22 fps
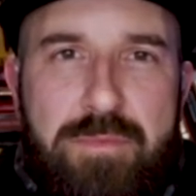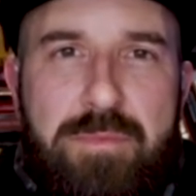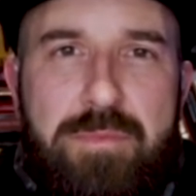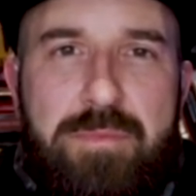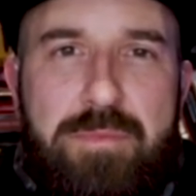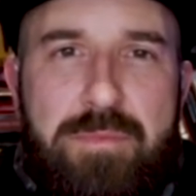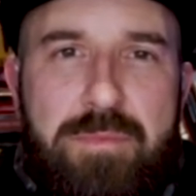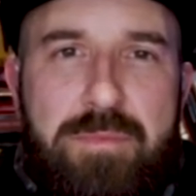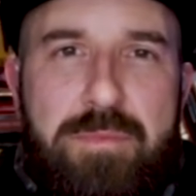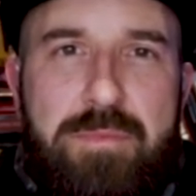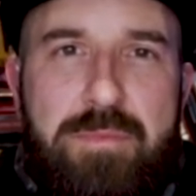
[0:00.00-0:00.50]

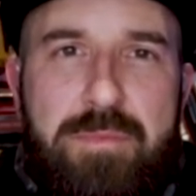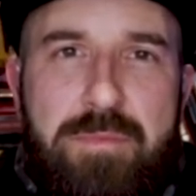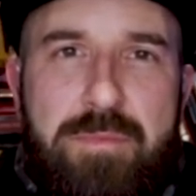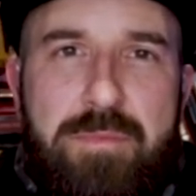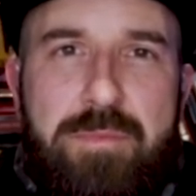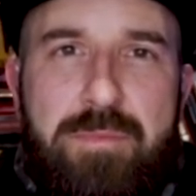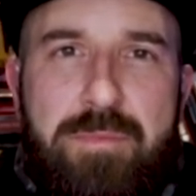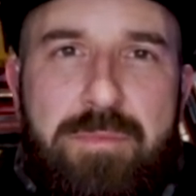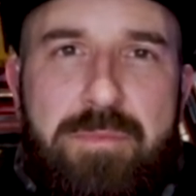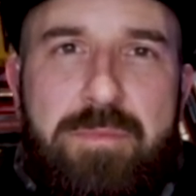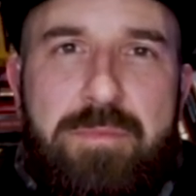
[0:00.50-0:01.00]

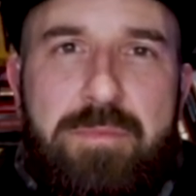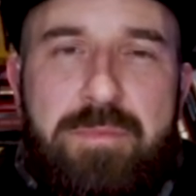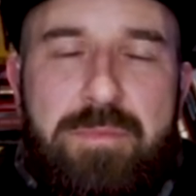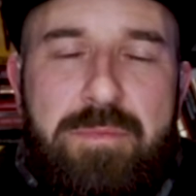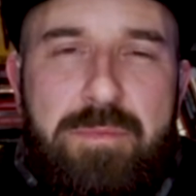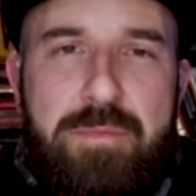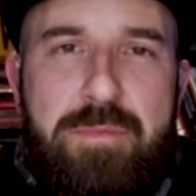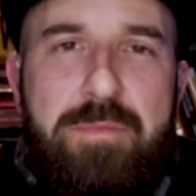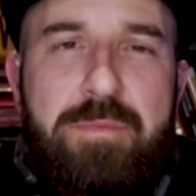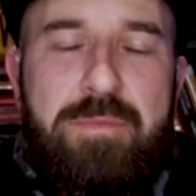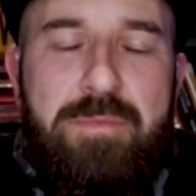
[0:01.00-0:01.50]

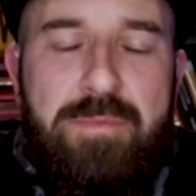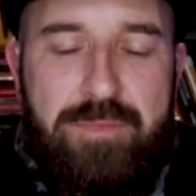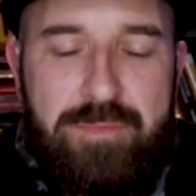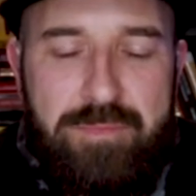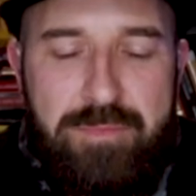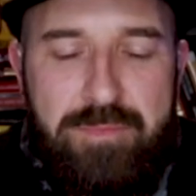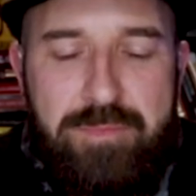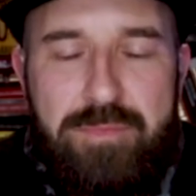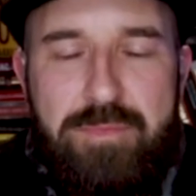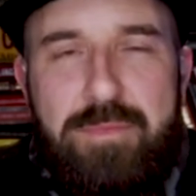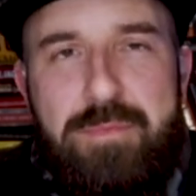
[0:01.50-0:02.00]

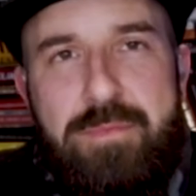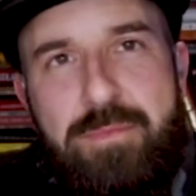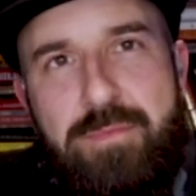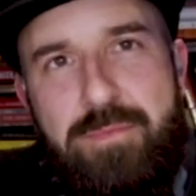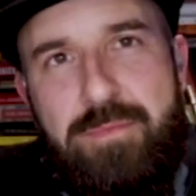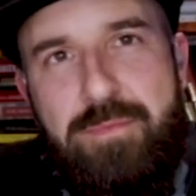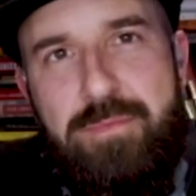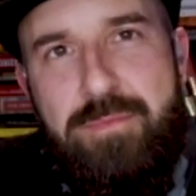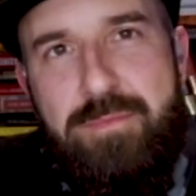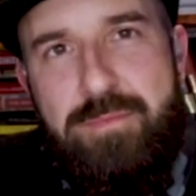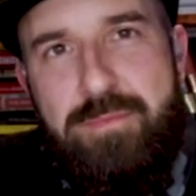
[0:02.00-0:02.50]

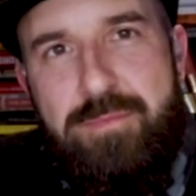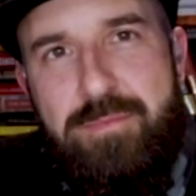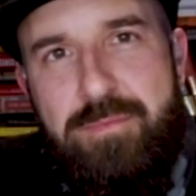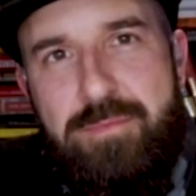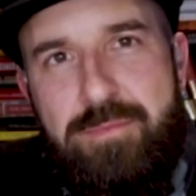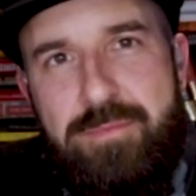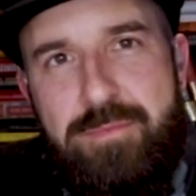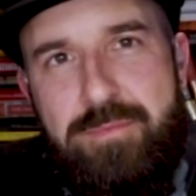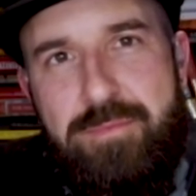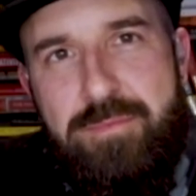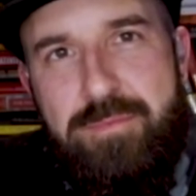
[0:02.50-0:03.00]

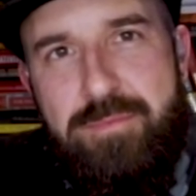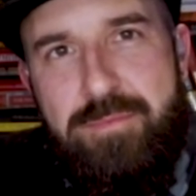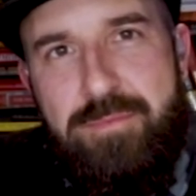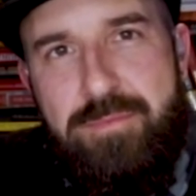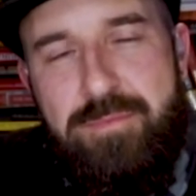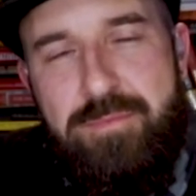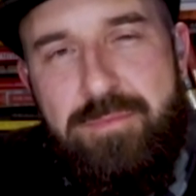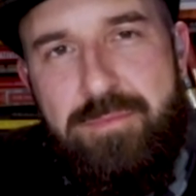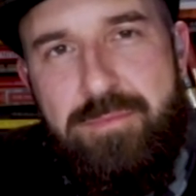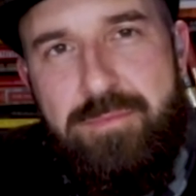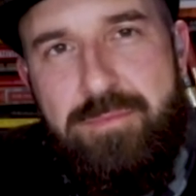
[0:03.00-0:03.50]

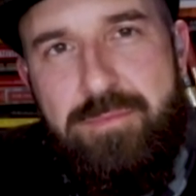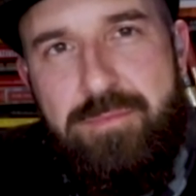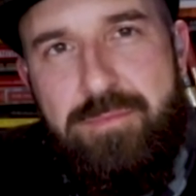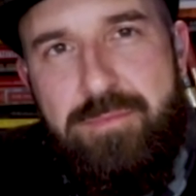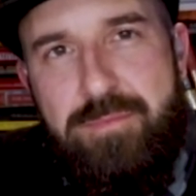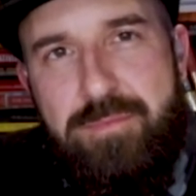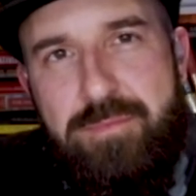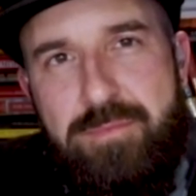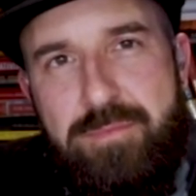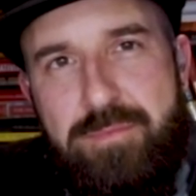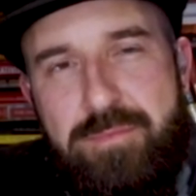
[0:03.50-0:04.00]

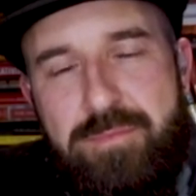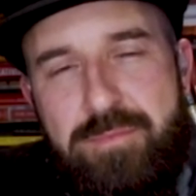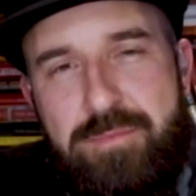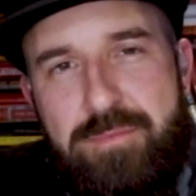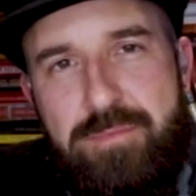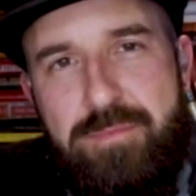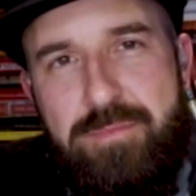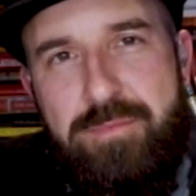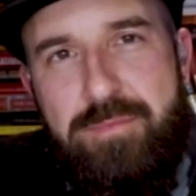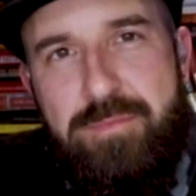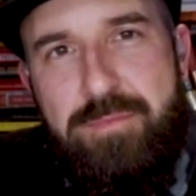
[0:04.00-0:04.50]

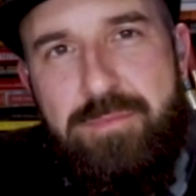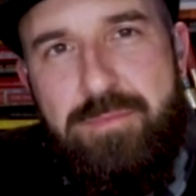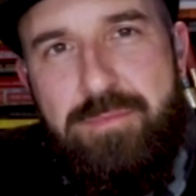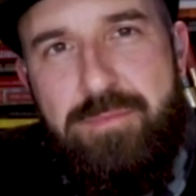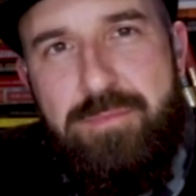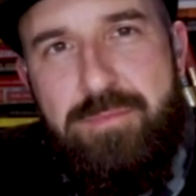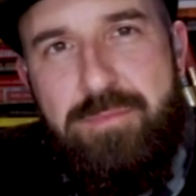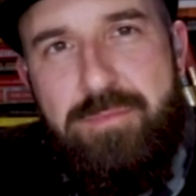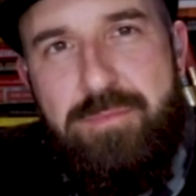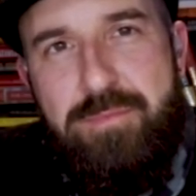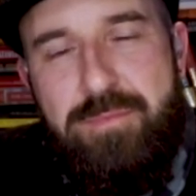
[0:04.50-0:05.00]

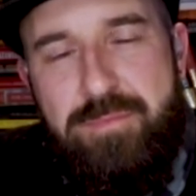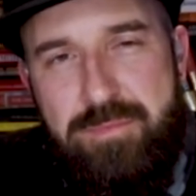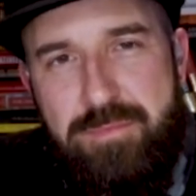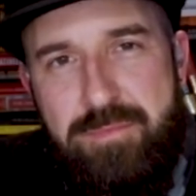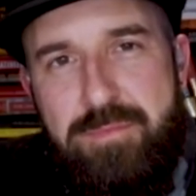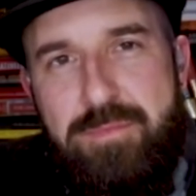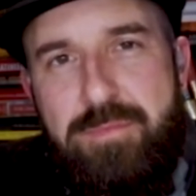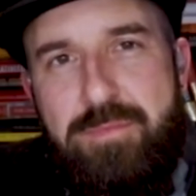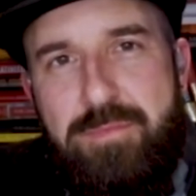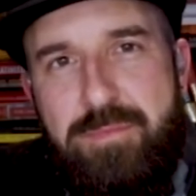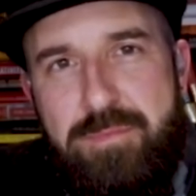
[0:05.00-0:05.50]

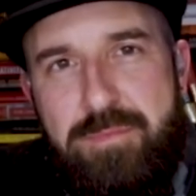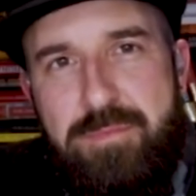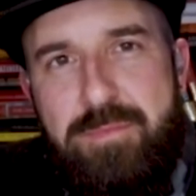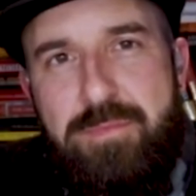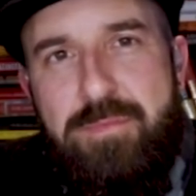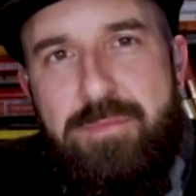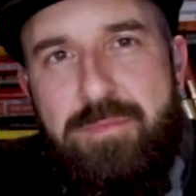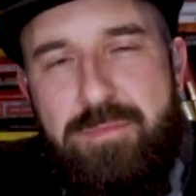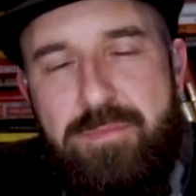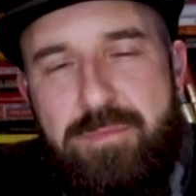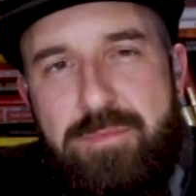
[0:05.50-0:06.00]

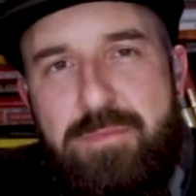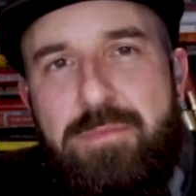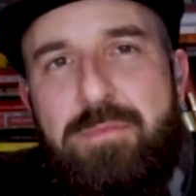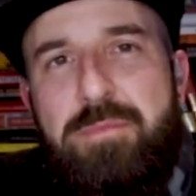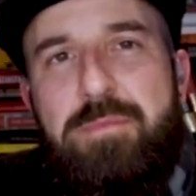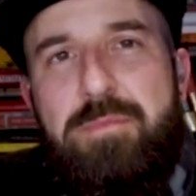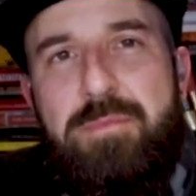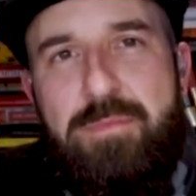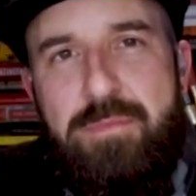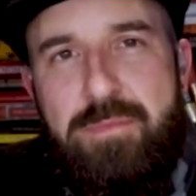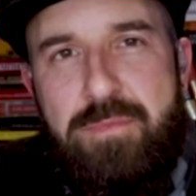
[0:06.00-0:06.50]

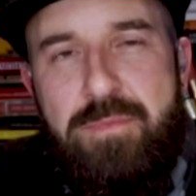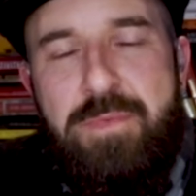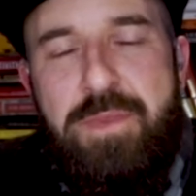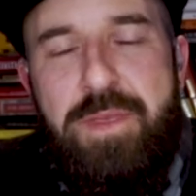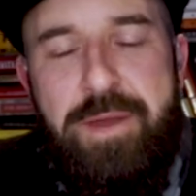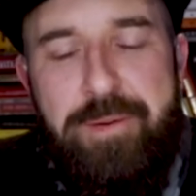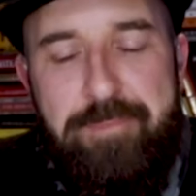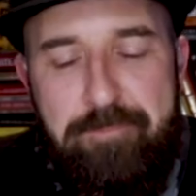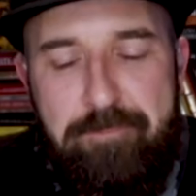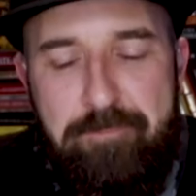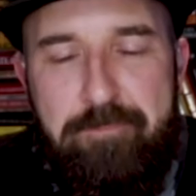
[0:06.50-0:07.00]

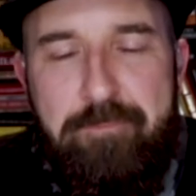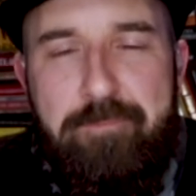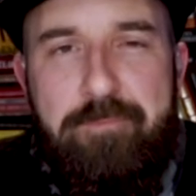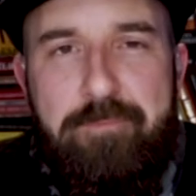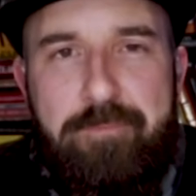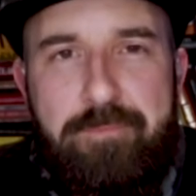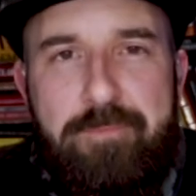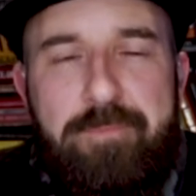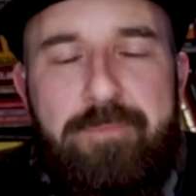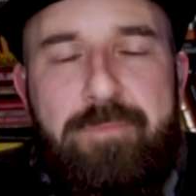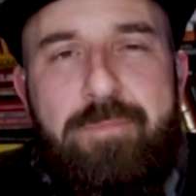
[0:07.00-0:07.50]

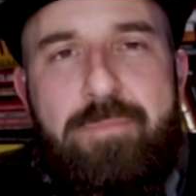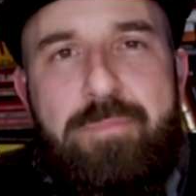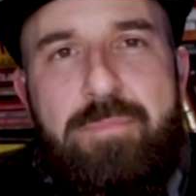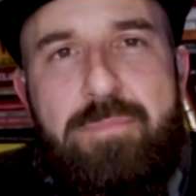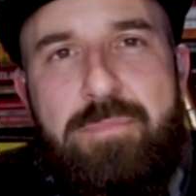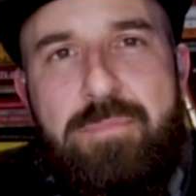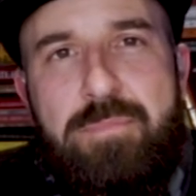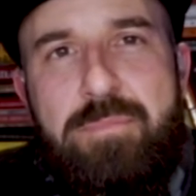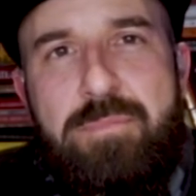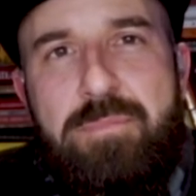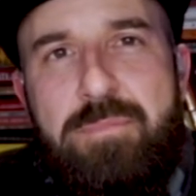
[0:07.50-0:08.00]
(not speaking)